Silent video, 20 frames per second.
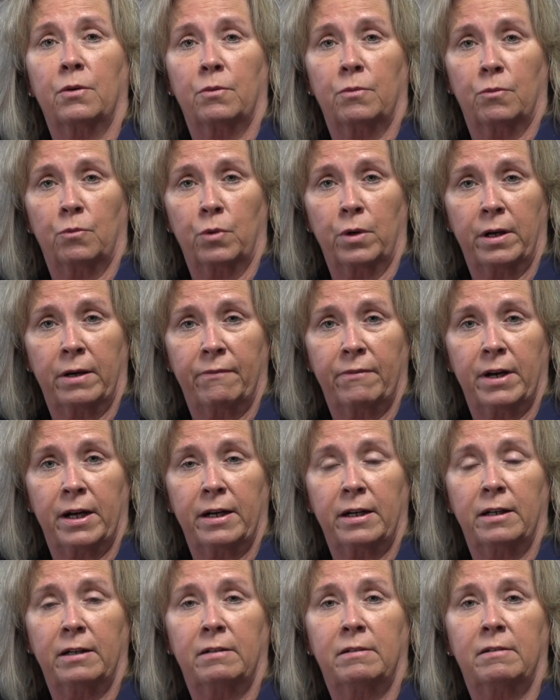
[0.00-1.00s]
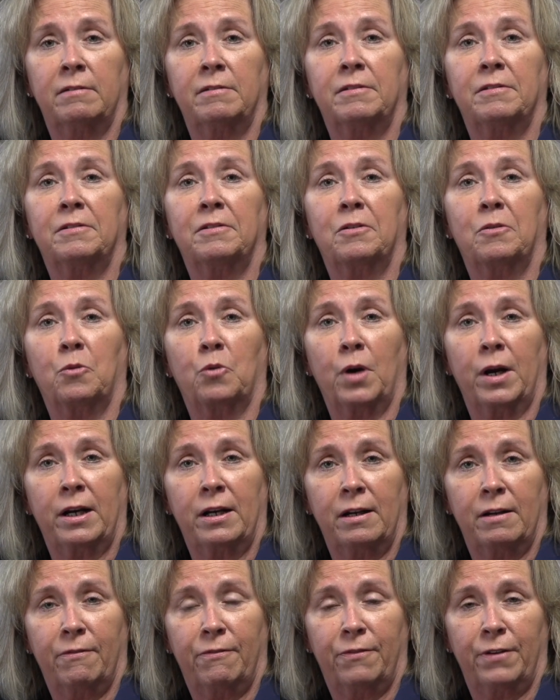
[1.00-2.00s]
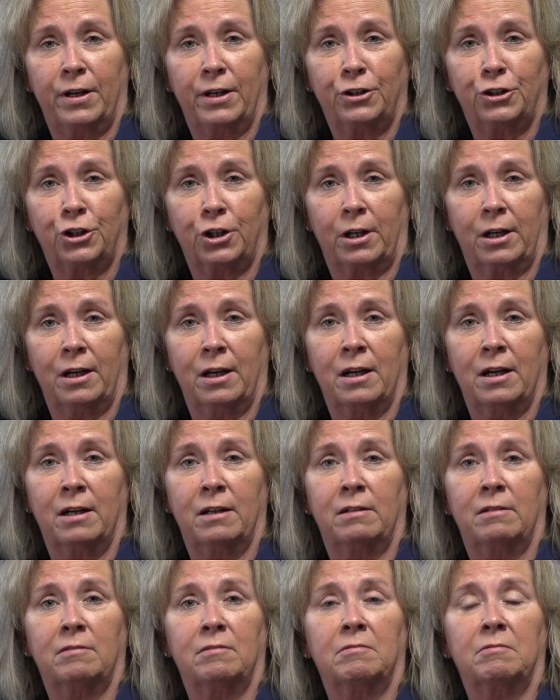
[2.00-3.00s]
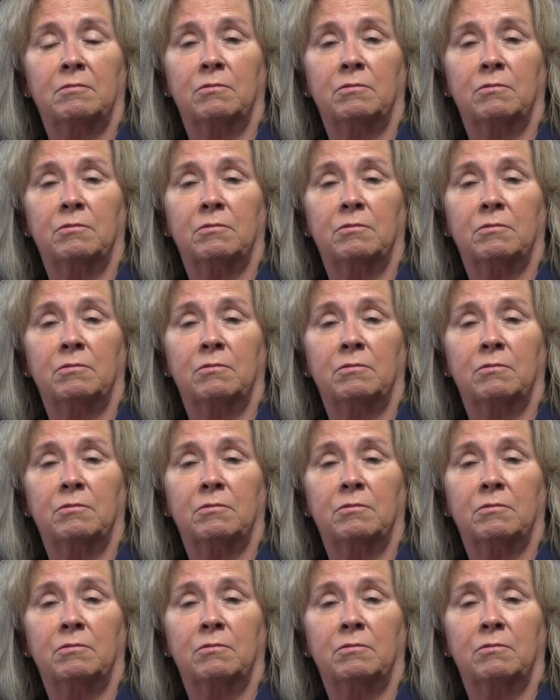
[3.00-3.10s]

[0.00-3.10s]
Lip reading: renovated, ready to fish again,